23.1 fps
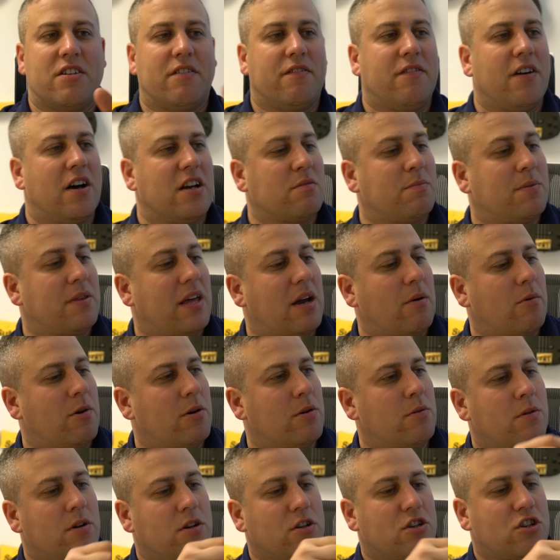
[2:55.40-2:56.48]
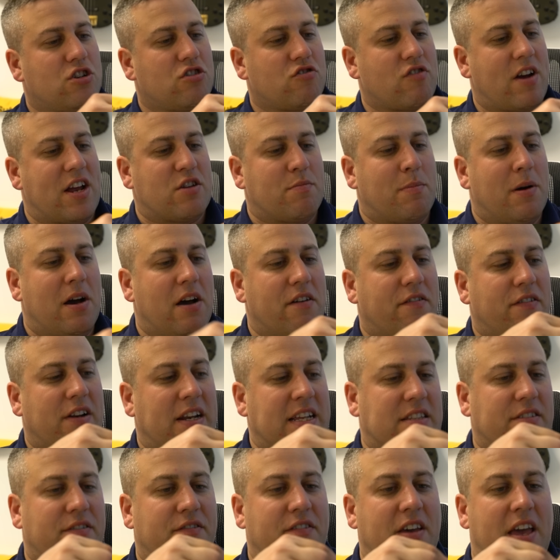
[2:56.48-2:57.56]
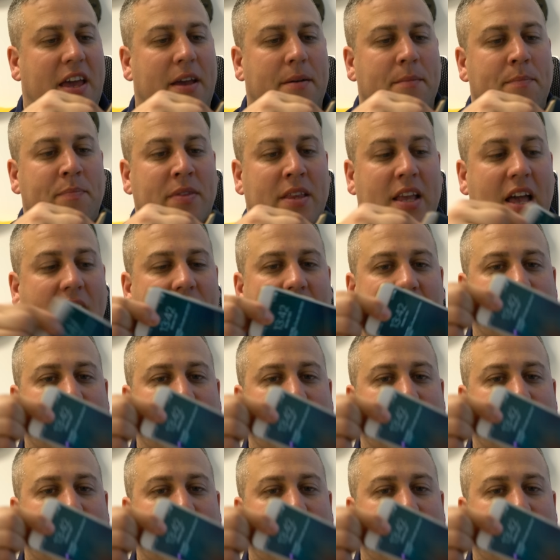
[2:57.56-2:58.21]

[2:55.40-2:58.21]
at first, but that will stretch perfectly to fit, and then